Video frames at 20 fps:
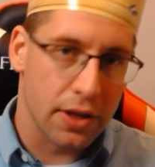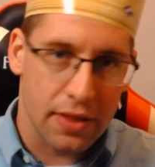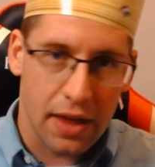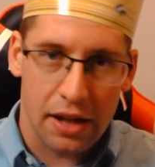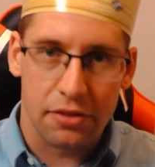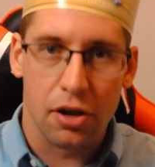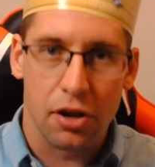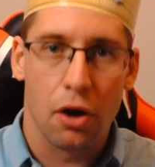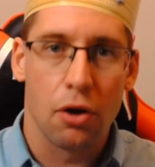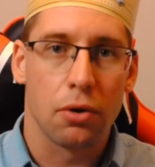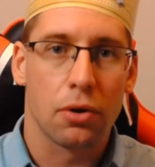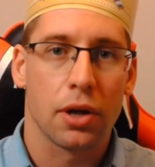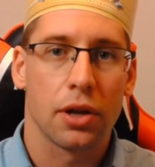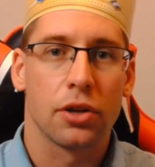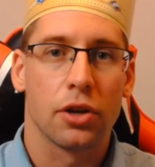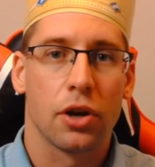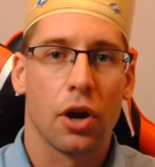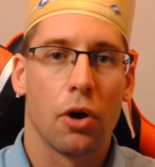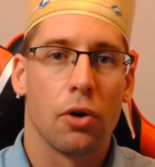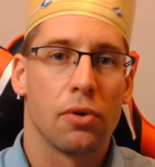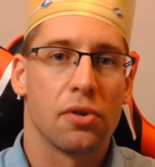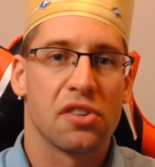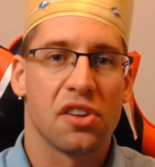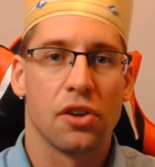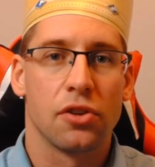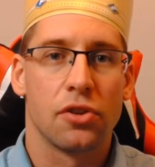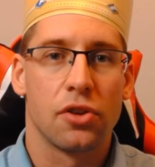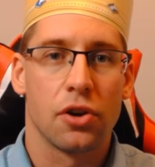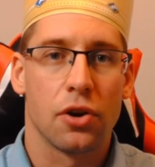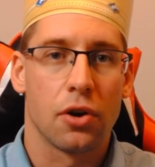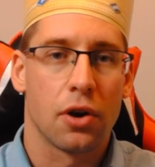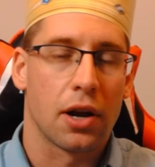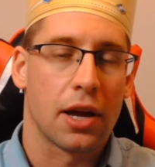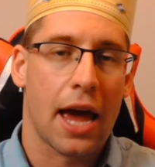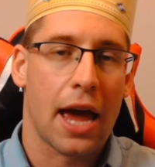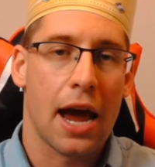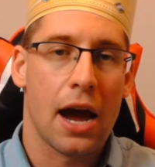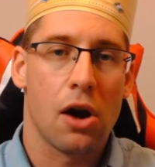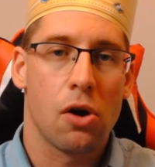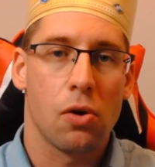That token goes onto your
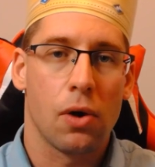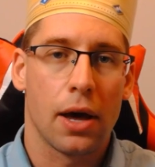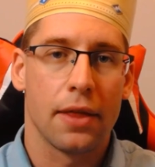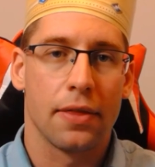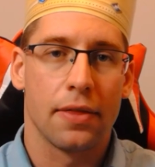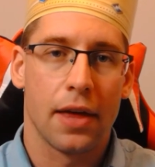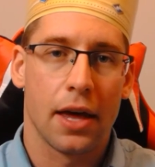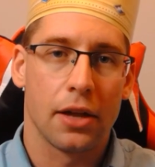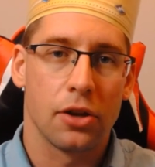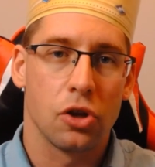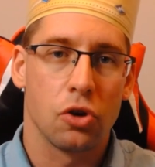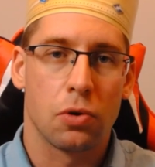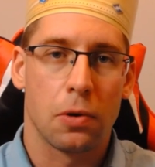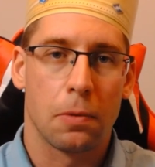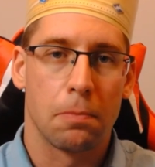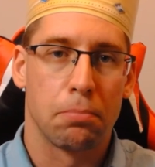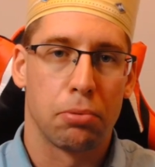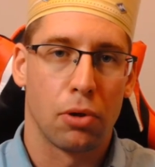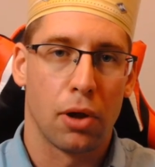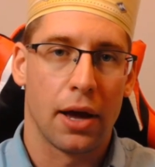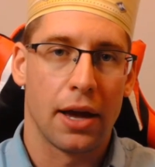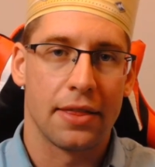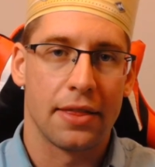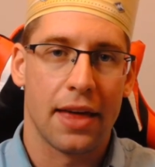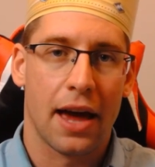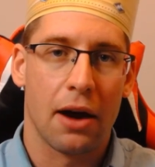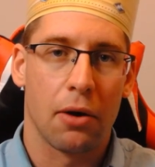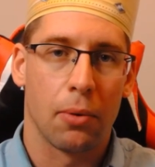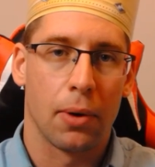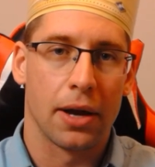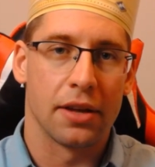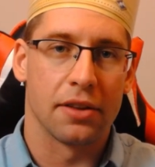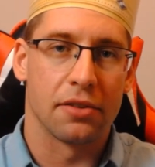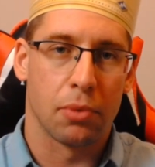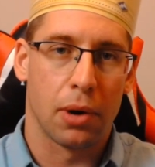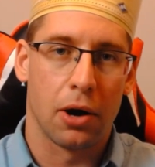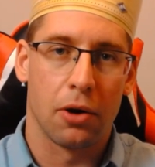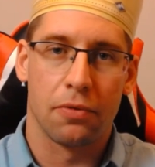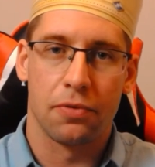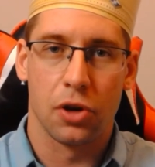account, and then you can play that way as
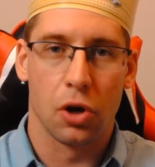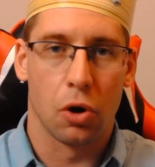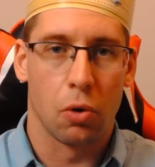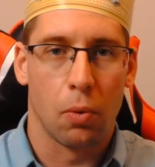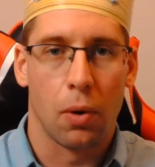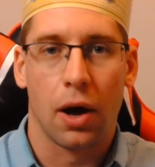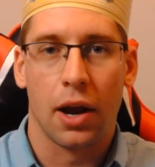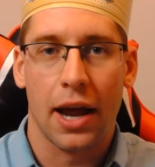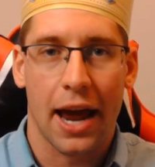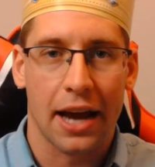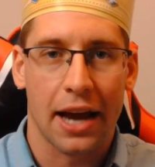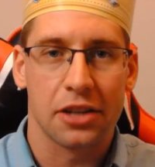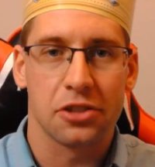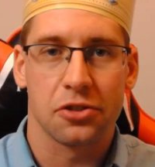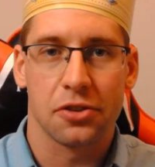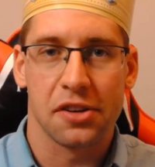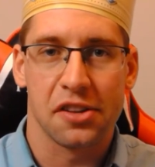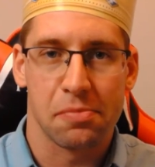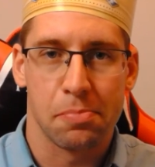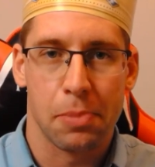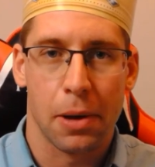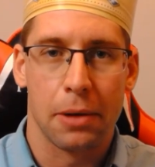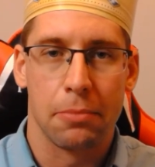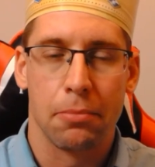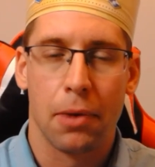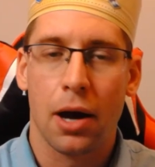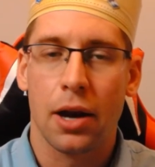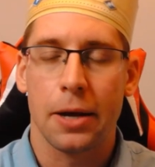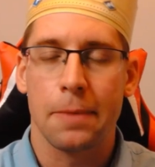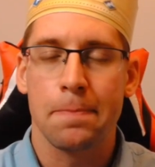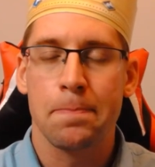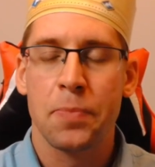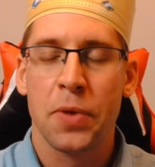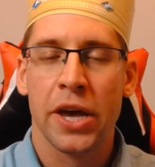well if you don't want to actually spend money.